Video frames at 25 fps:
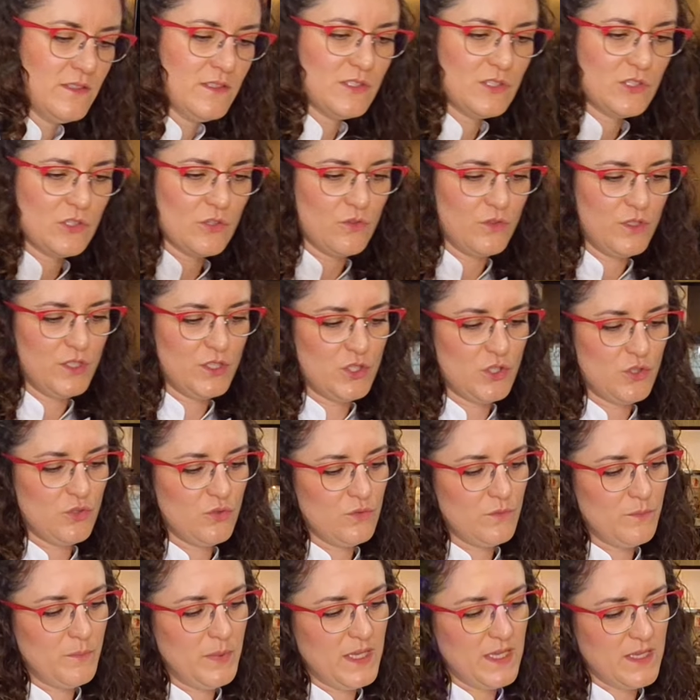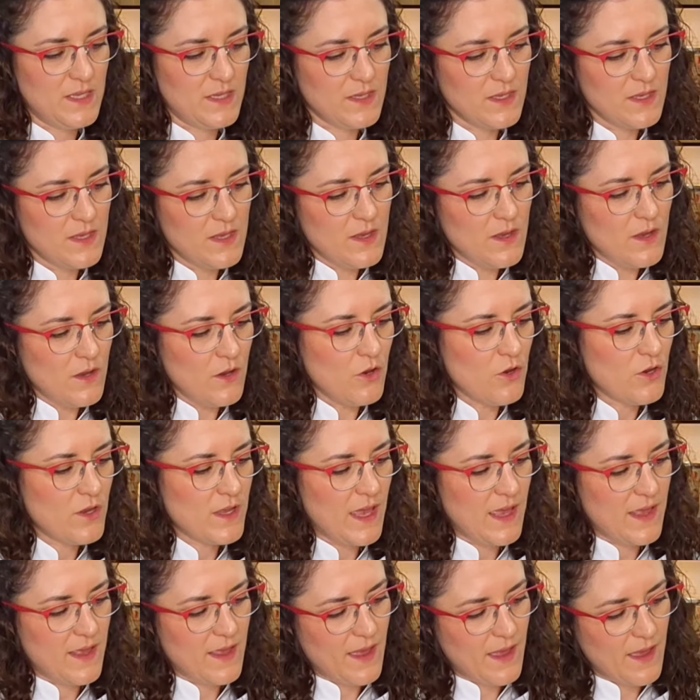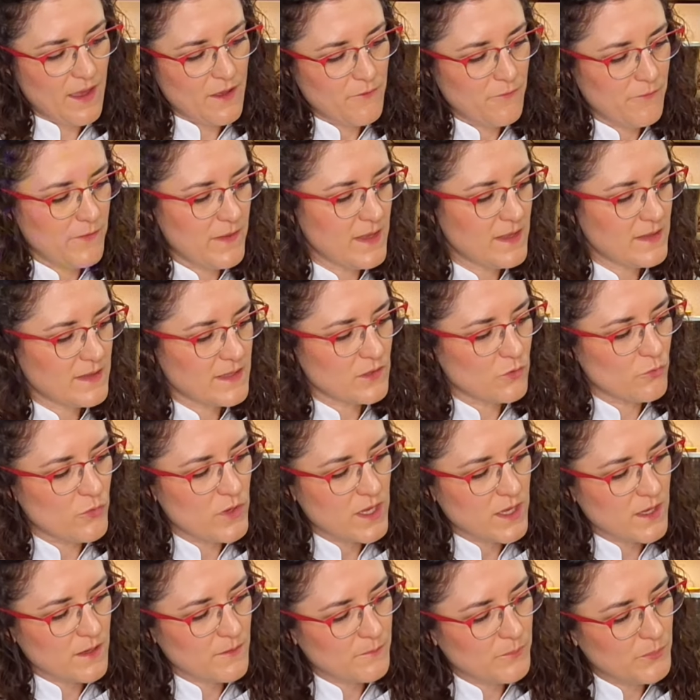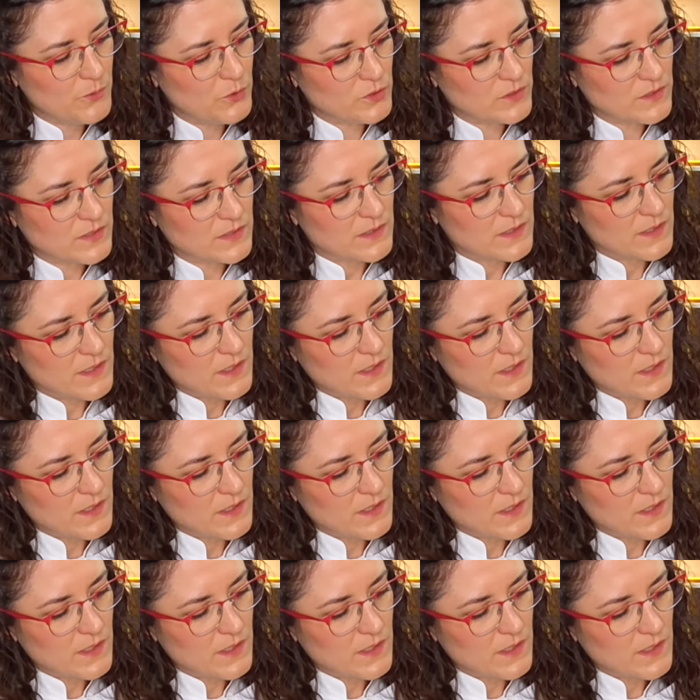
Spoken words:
so it should be. Okay, I think that we can put